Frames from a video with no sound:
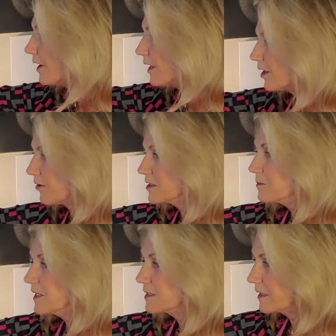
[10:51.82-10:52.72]
here is
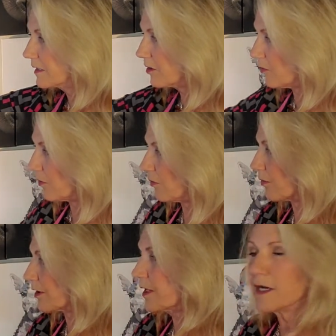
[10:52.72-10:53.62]
my skincare
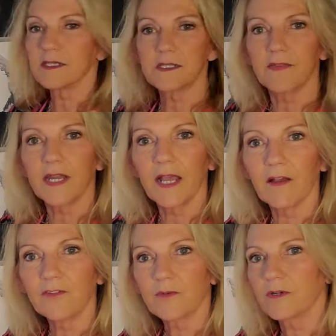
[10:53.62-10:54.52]
organized, and then
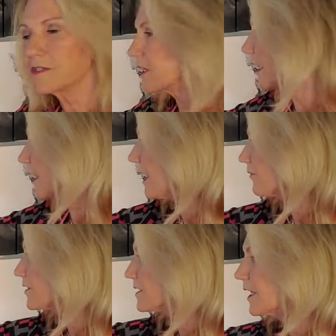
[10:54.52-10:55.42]
afterwards I have
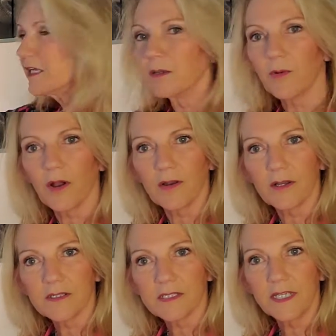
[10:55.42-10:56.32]
the tanning
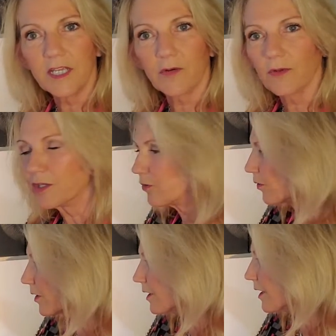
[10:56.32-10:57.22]
products equally
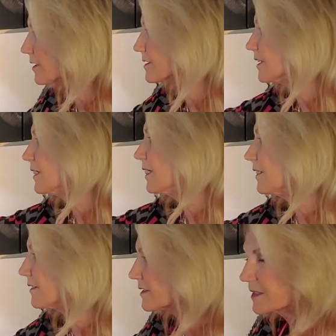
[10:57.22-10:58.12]
organized in
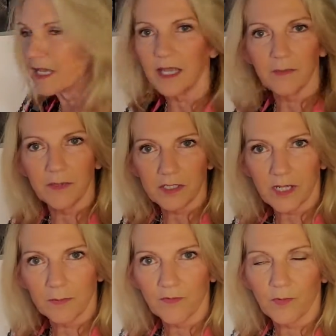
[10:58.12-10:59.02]
the same type
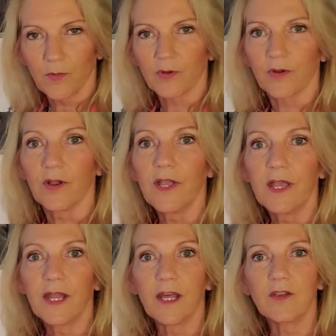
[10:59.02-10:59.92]
of order.
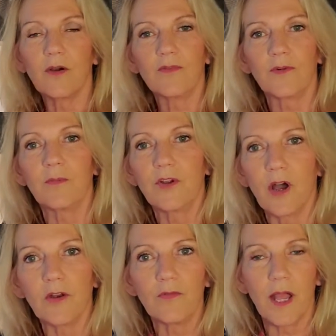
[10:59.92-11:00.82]
And I go from
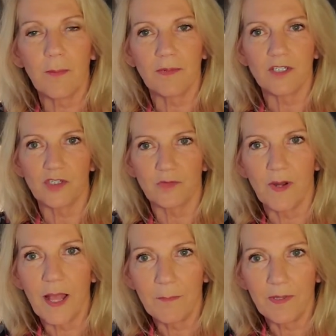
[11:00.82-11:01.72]
non-rapid to
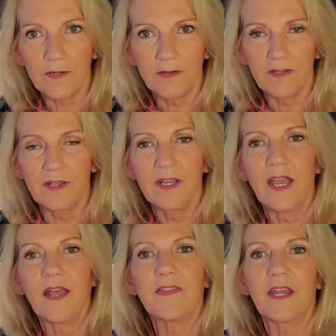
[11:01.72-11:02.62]
rapid,
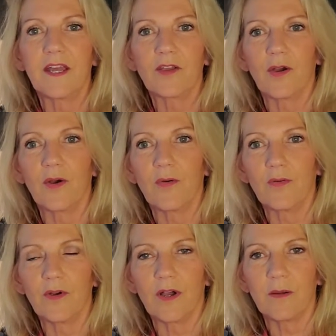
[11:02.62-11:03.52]
and then I go
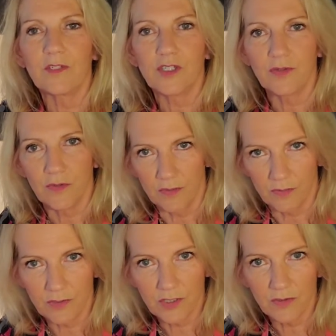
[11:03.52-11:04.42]

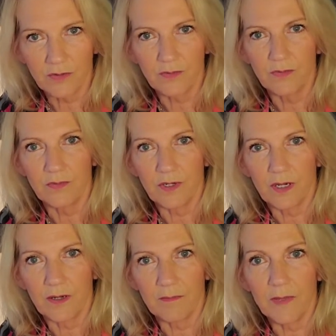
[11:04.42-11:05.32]
to
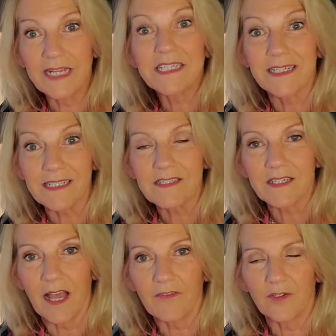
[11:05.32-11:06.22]
maintenance
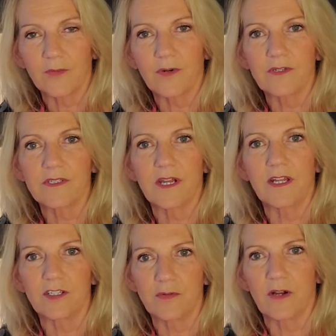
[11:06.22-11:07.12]
afterwards, and I
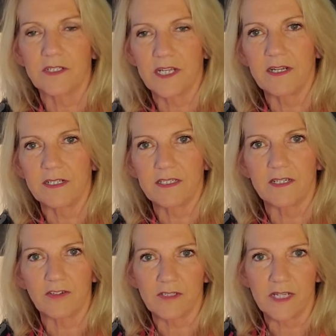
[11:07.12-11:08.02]
do our tan
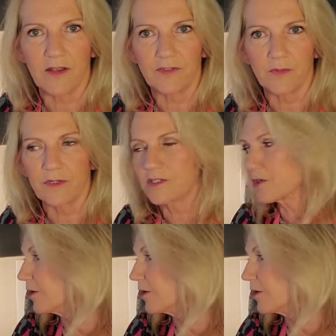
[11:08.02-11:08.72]
extenders afterwards. So